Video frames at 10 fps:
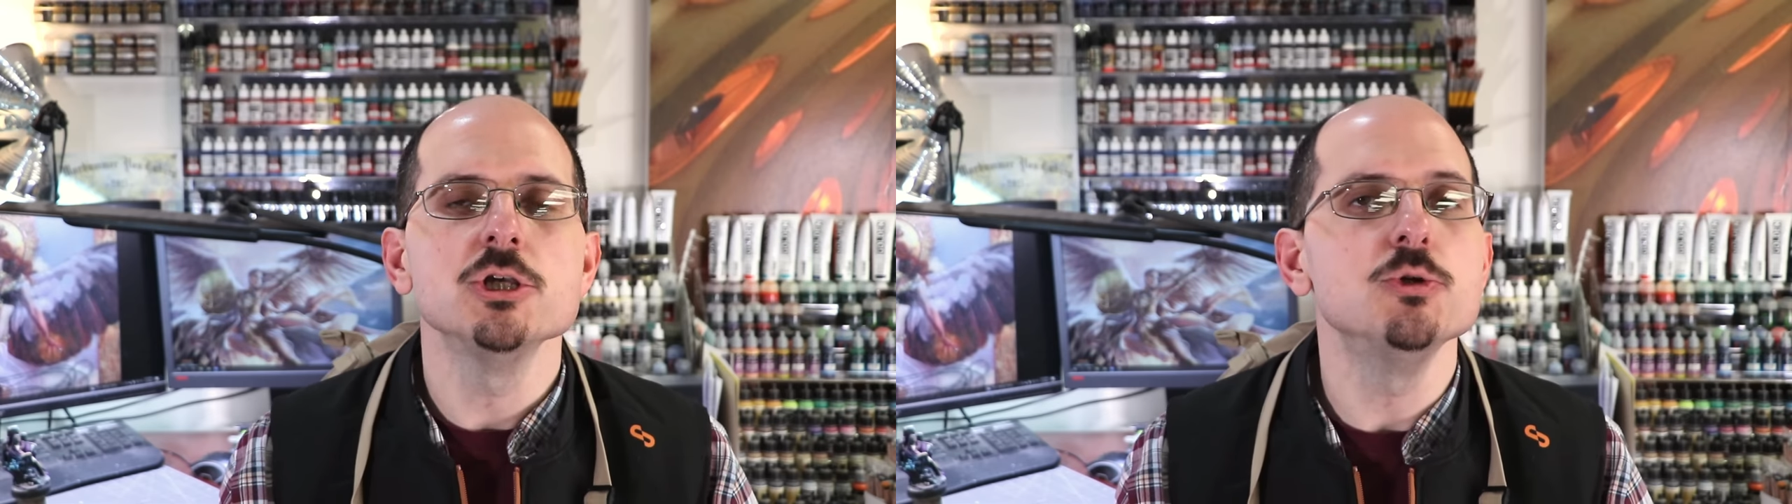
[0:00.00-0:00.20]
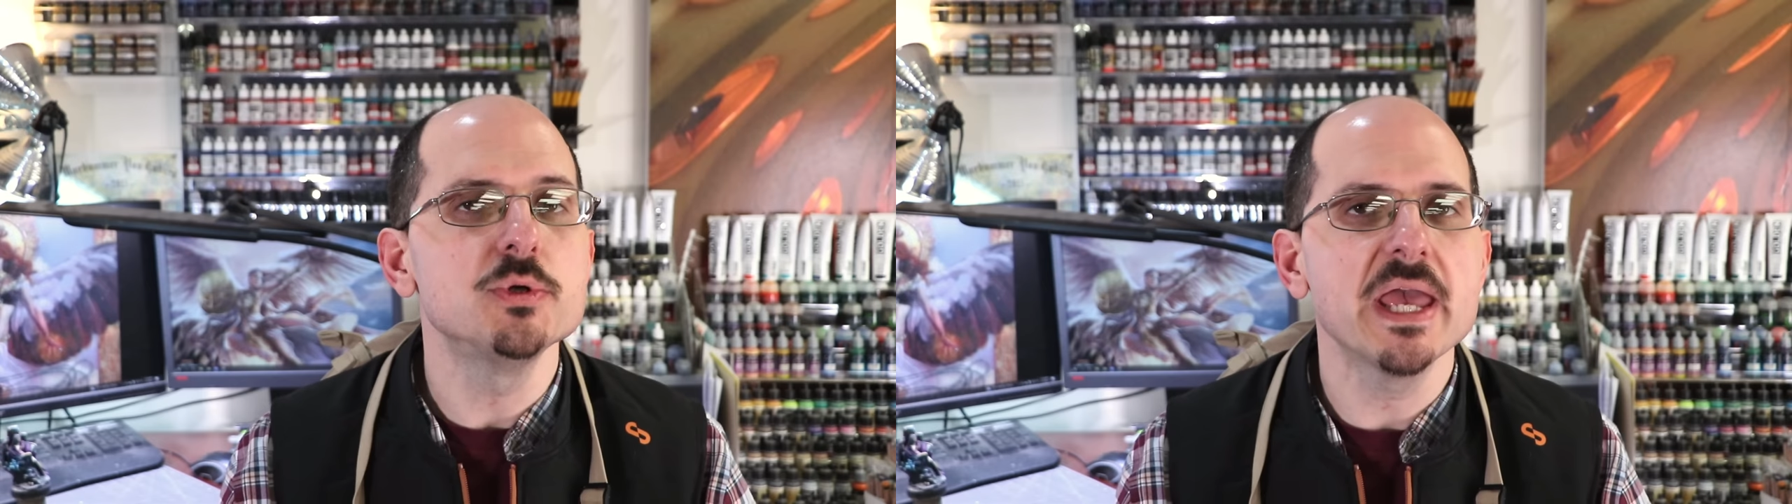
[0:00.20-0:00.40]

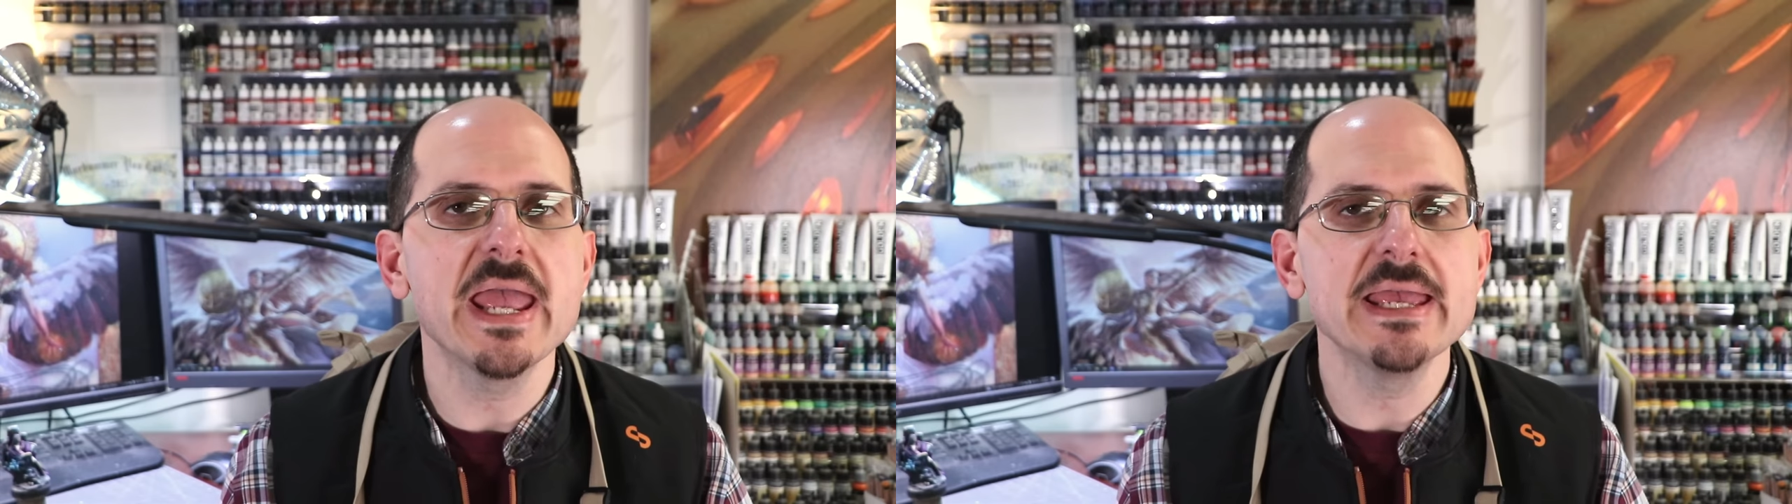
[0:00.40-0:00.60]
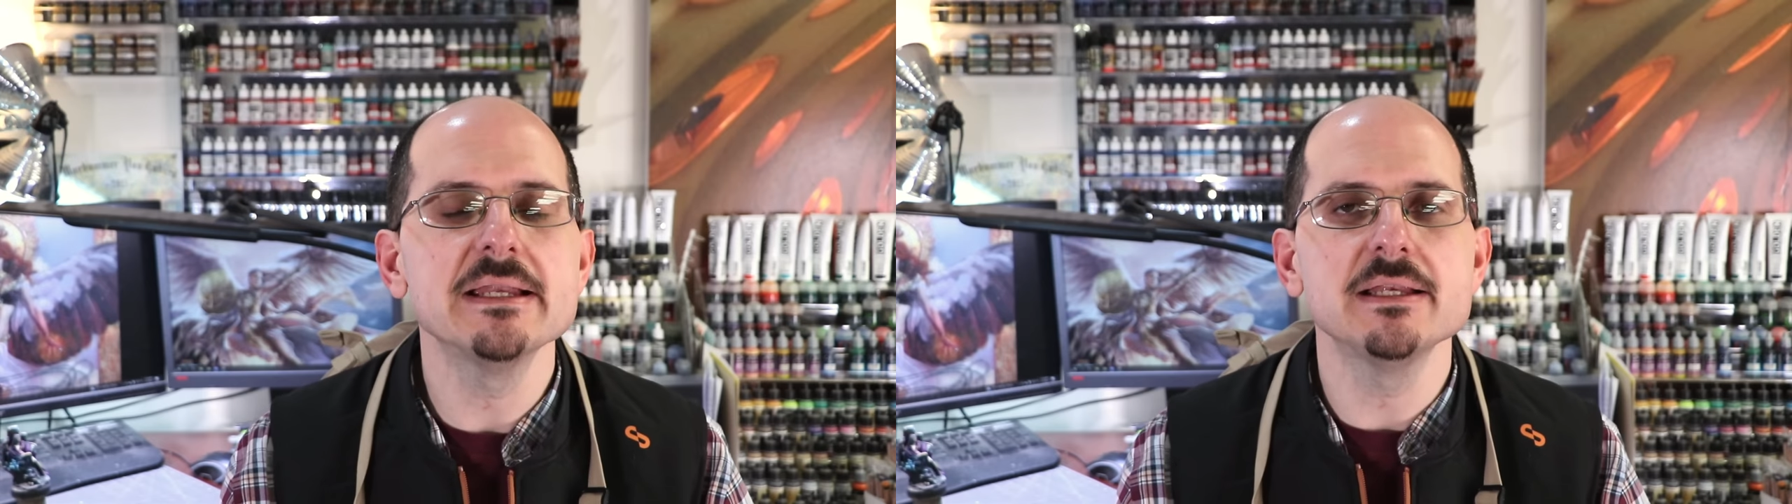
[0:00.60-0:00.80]
you
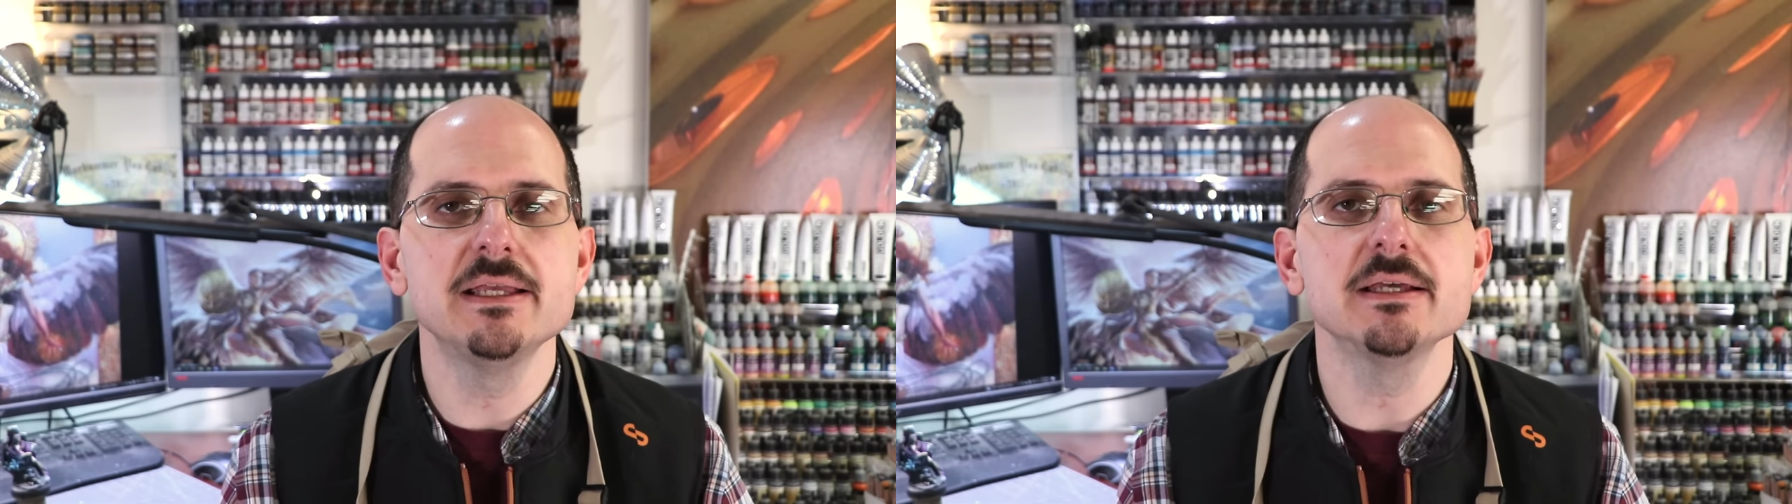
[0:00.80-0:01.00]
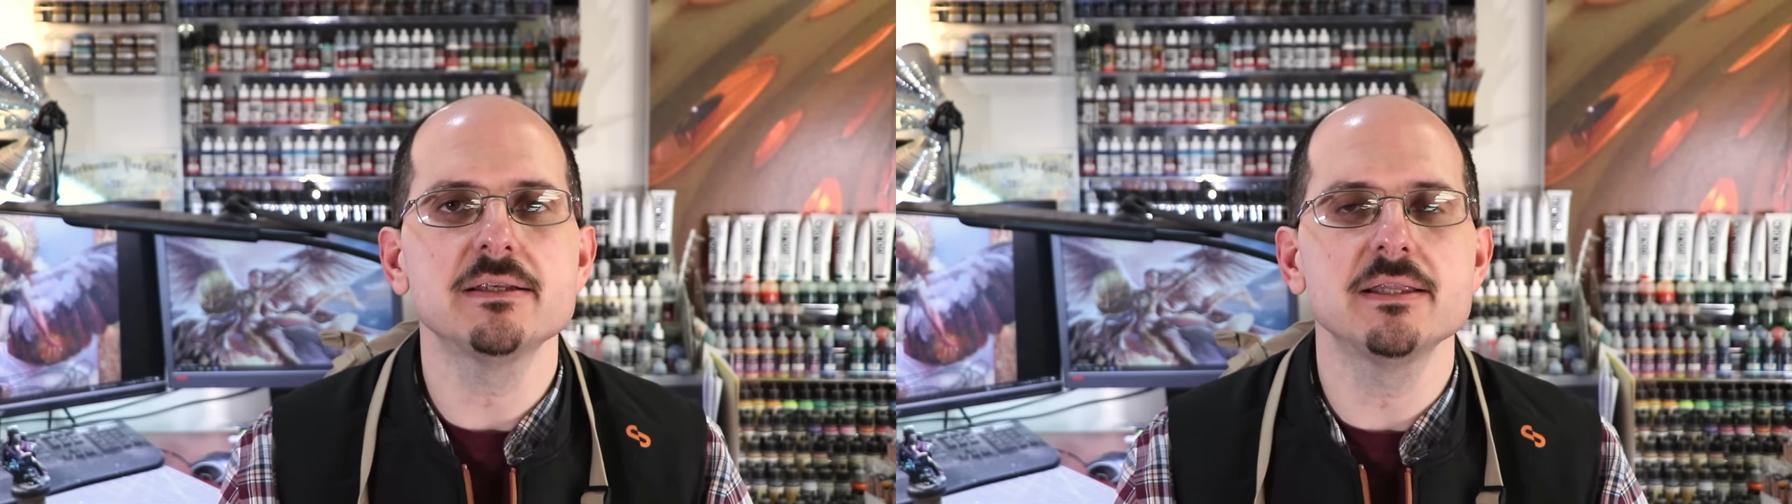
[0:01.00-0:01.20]
can get